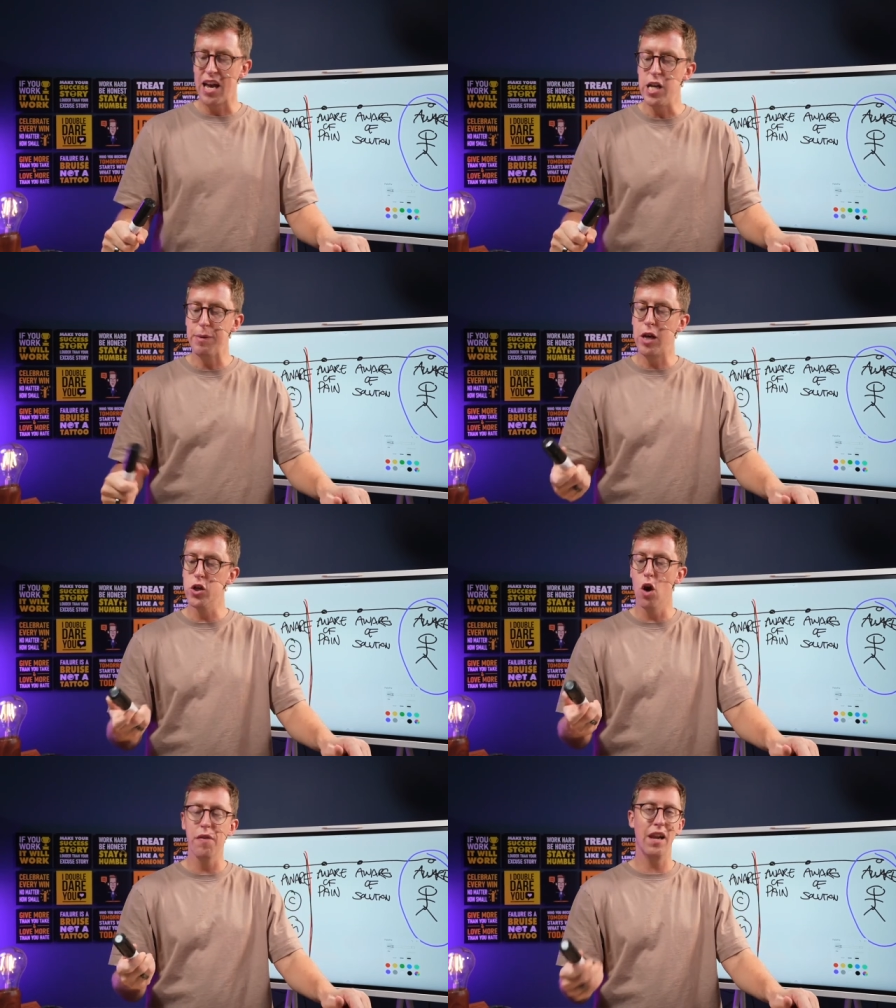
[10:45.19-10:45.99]
Is
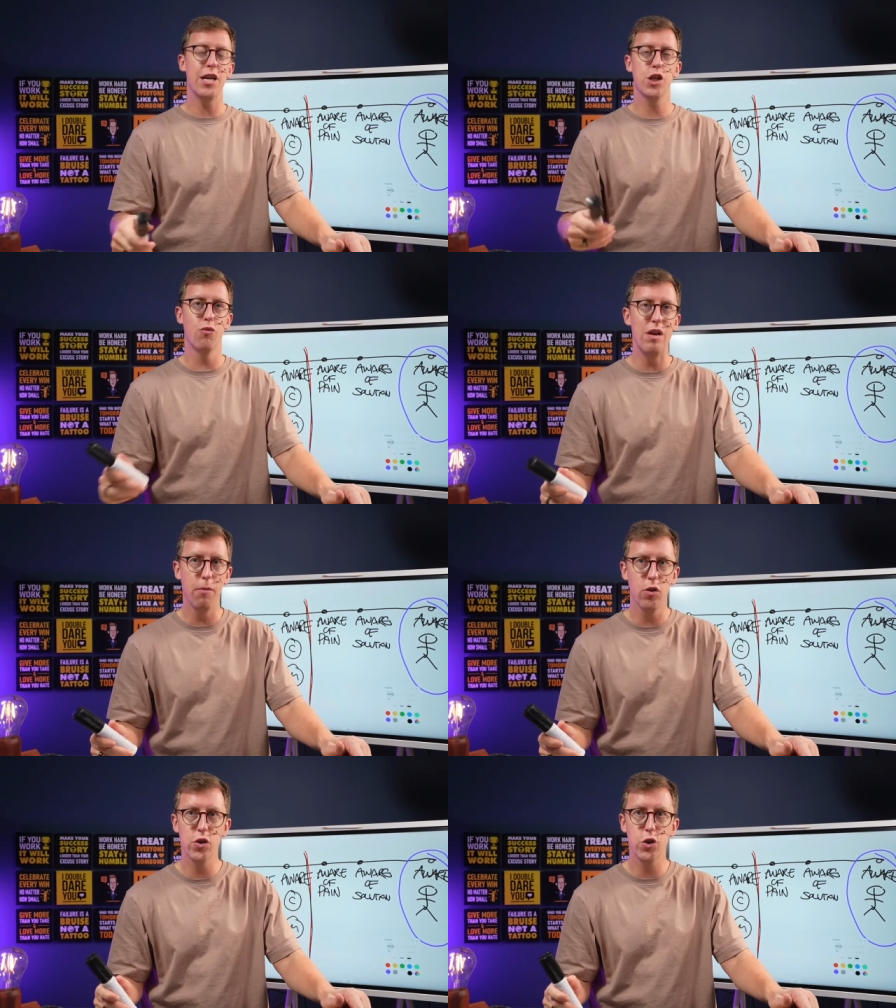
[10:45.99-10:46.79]
because over the last three
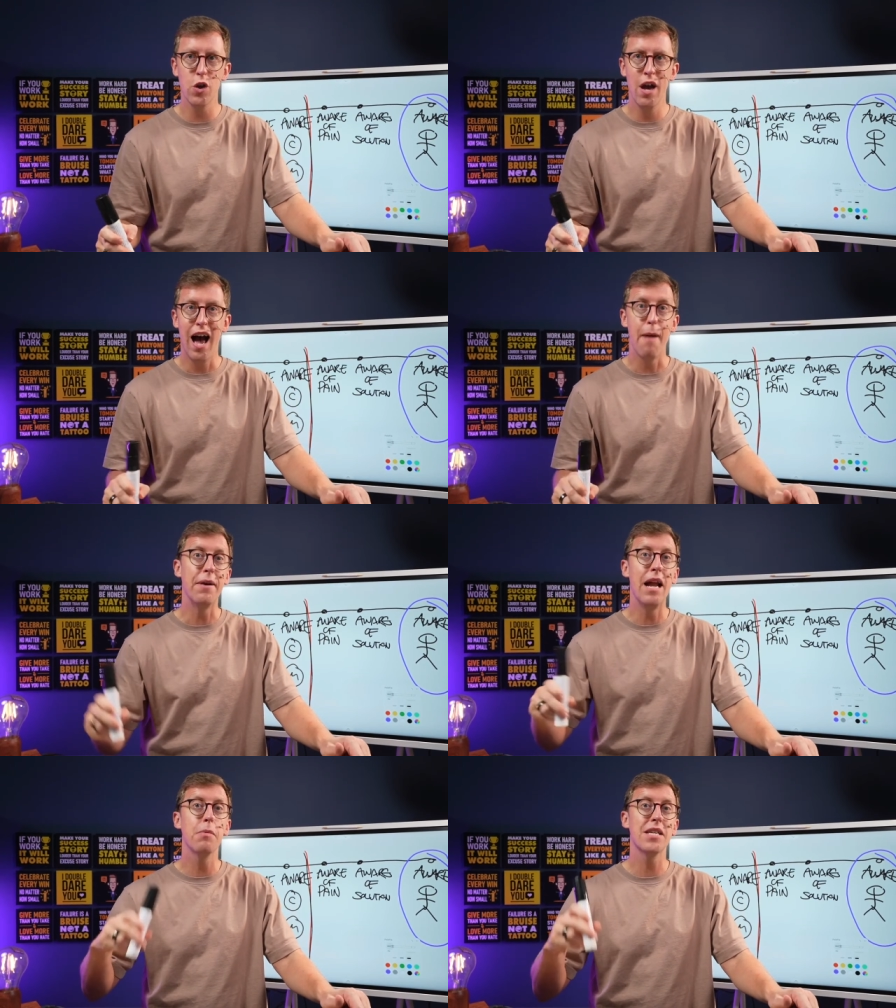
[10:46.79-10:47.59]
months, I've
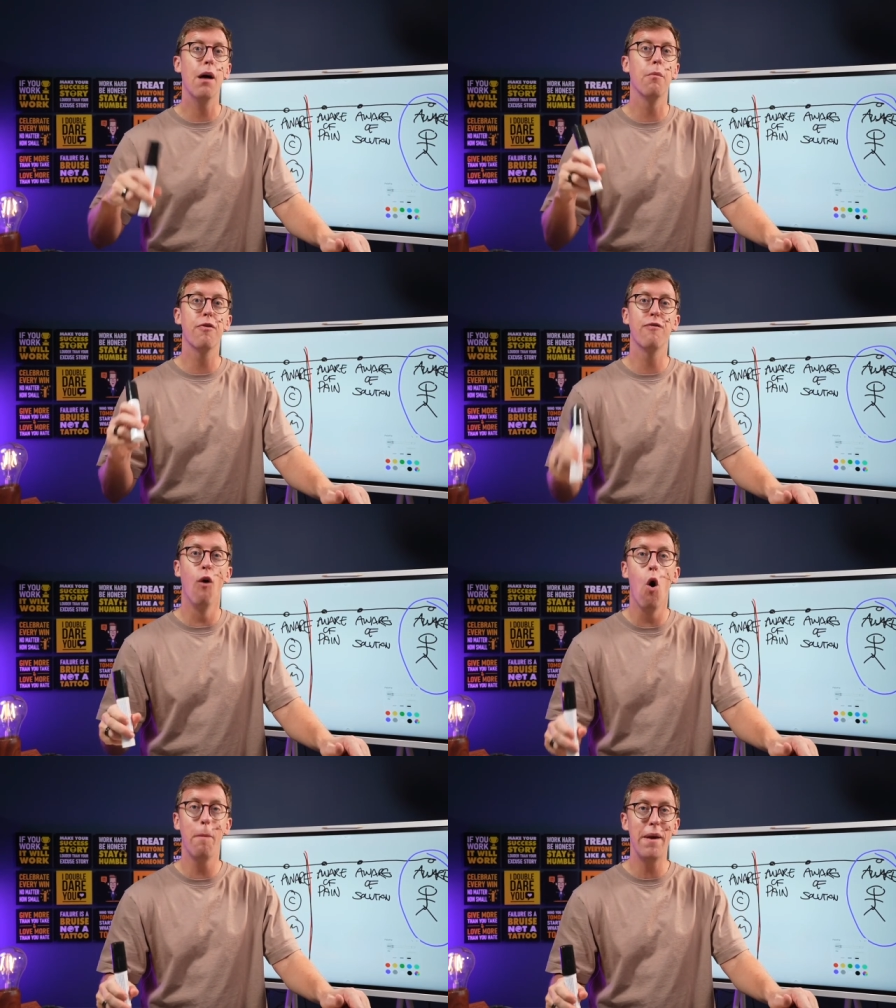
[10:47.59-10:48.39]
been able to help
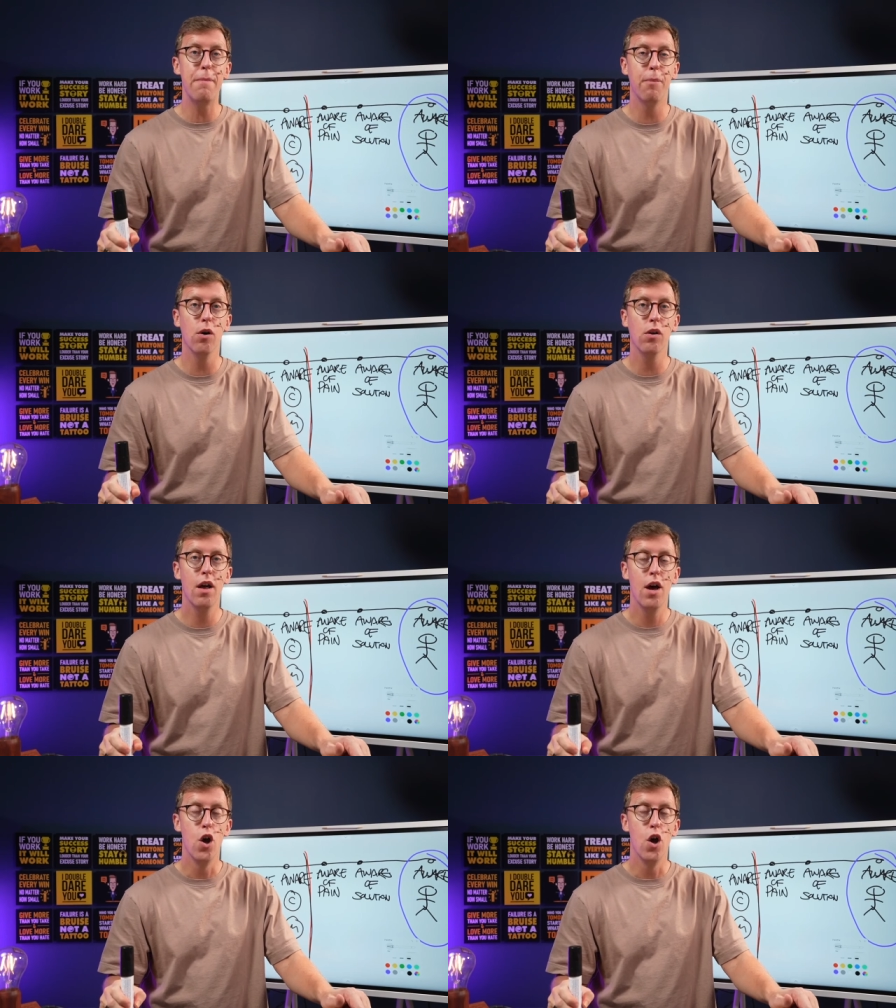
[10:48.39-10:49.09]
four people